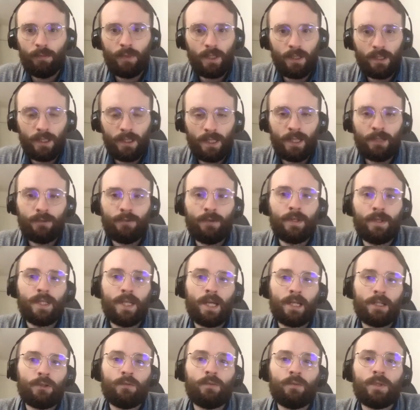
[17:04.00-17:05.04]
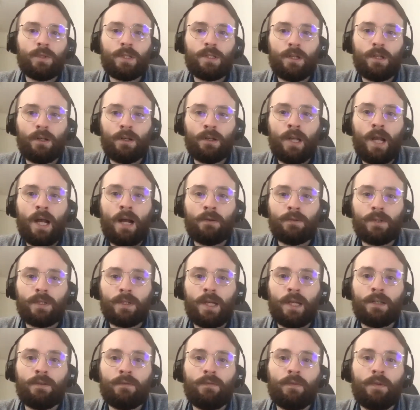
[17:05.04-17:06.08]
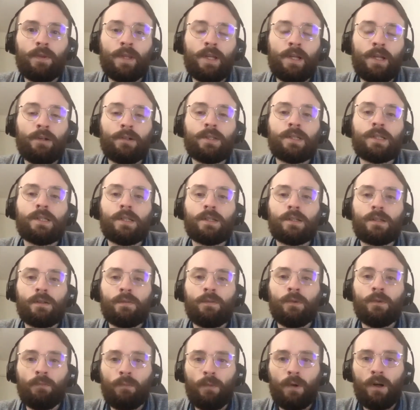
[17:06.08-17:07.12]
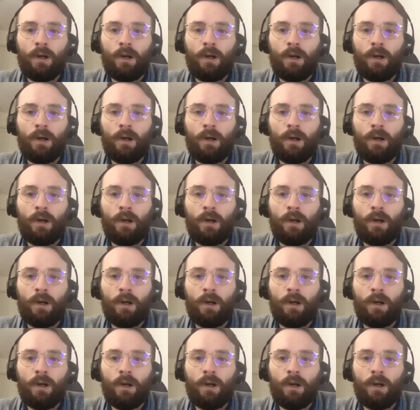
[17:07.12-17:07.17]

because that transaction was done outside of their system of